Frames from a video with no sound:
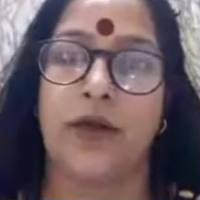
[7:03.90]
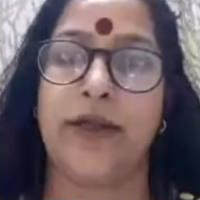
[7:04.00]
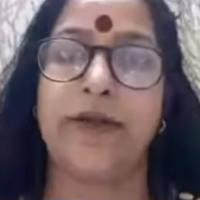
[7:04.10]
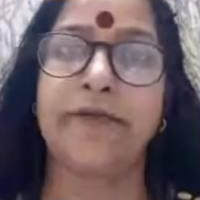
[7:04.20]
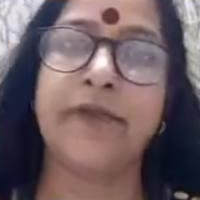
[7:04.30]

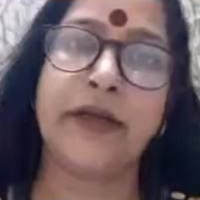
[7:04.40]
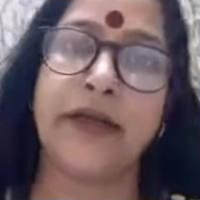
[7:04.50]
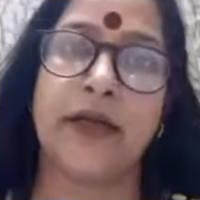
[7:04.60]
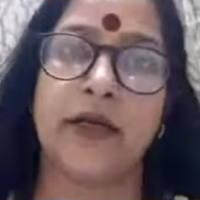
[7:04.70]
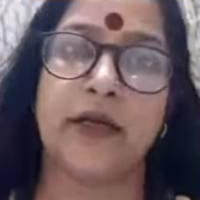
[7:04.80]
If
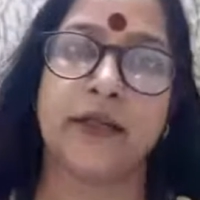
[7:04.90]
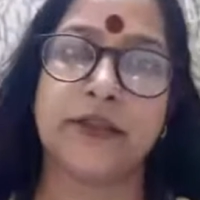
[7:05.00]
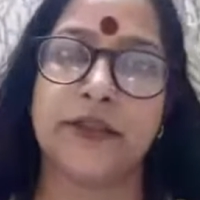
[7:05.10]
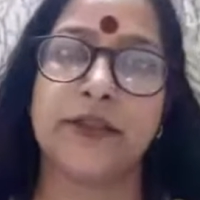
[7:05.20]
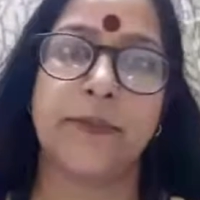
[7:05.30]
we
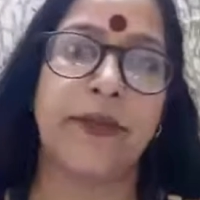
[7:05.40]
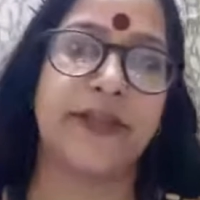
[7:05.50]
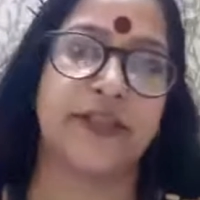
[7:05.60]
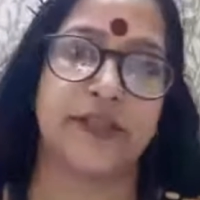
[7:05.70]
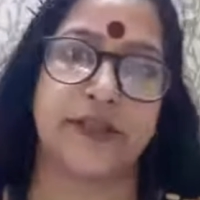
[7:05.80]
turn the
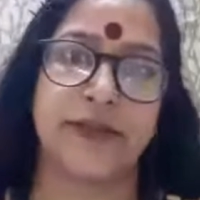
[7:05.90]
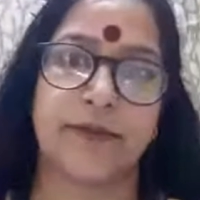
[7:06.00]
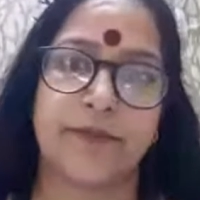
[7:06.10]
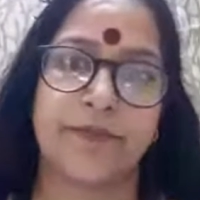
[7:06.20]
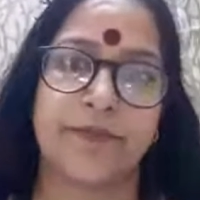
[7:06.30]
pages
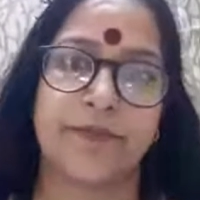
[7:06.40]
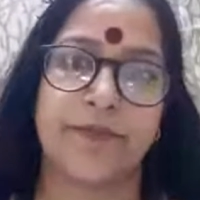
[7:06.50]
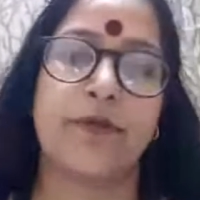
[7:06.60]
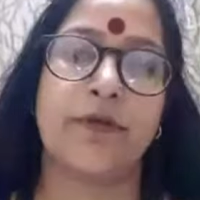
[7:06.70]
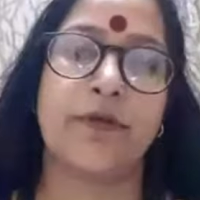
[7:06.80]

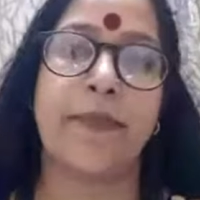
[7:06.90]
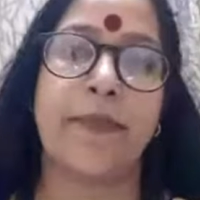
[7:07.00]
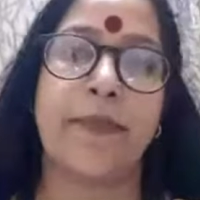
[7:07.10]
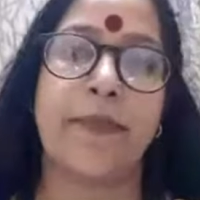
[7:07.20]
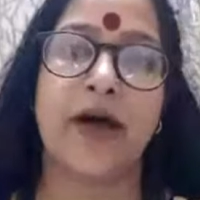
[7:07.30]
of our
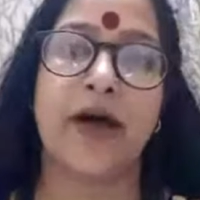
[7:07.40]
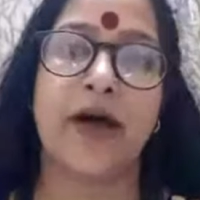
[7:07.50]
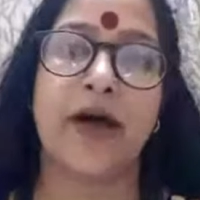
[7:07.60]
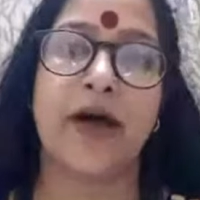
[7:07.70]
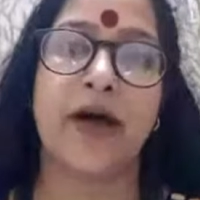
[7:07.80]
past
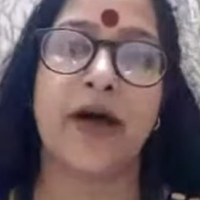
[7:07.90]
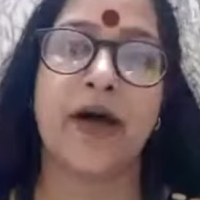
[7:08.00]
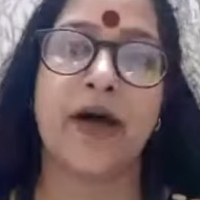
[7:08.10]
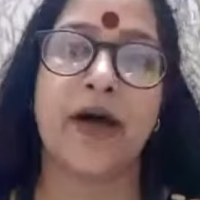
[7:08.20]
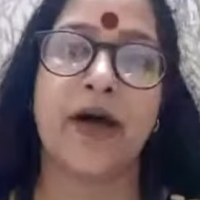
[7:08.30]
and bring
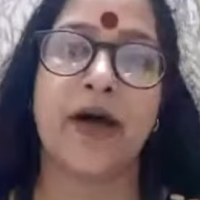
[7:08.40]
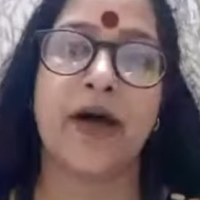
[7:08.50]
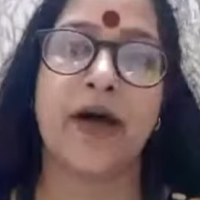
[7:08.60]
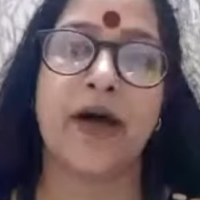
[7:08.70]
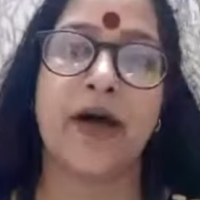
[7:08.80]
it to
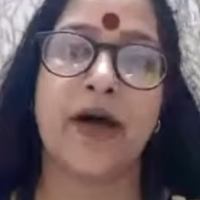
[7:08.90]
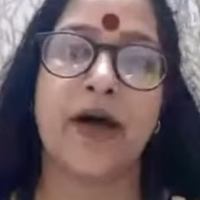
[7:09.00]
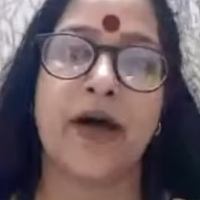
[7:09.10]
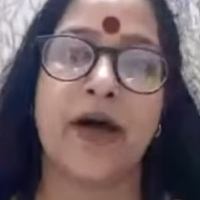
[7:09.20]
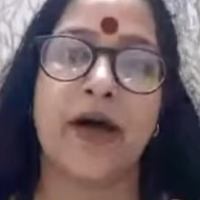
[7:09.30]
the
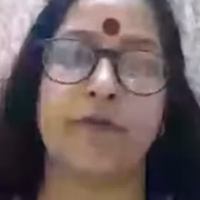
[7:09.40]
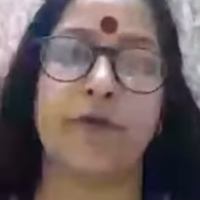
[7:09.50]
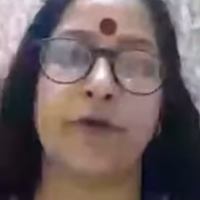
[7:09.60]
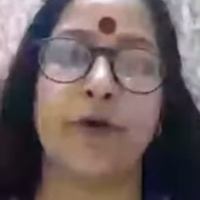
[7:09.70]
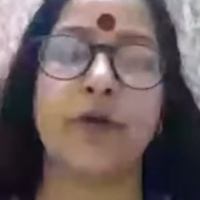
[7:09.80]
present, we have
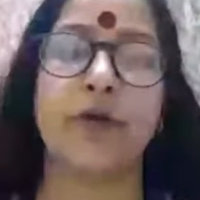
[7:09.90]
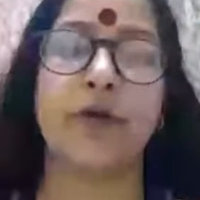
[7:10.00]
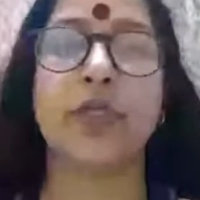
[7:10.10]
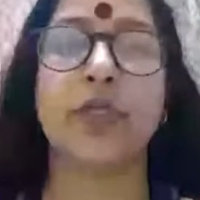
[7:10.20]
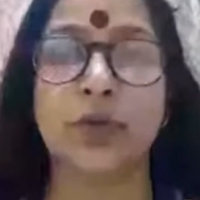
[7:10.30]

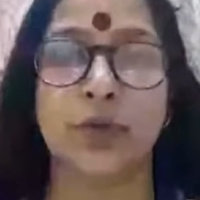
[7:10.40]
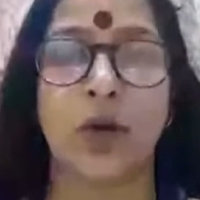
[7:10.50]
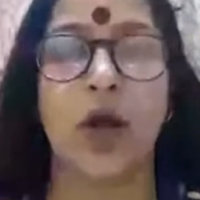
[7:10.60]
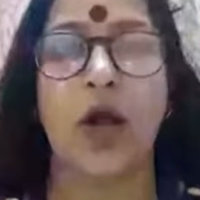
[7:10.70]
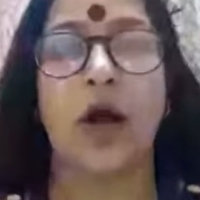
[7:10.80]
gone through
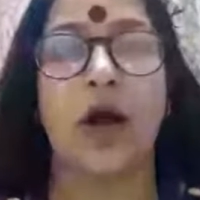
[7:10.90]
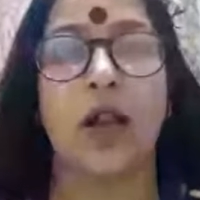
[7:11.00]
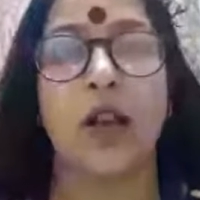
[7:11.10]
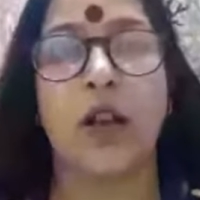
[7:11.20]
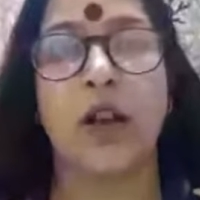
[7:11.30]

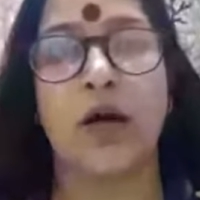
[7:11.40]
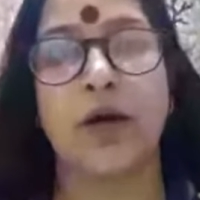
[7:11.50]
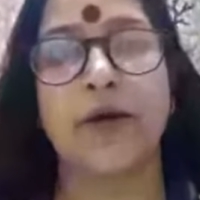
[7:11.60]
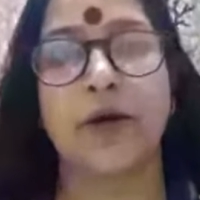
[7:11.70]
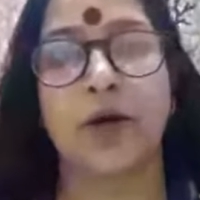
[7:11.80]
a
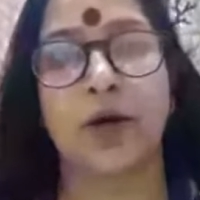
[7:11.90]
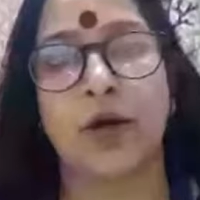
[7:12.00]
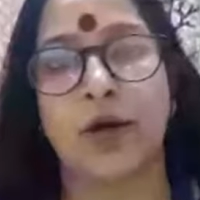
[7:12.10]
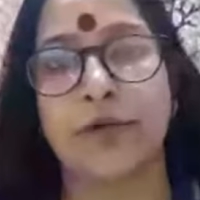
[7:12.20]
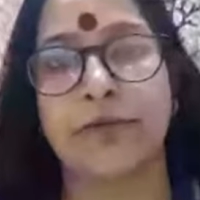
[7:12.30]
lot
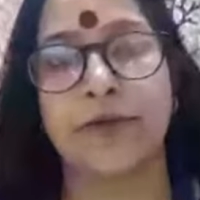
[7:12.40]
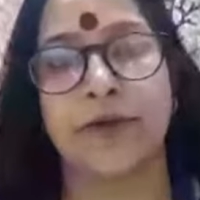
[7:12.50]
of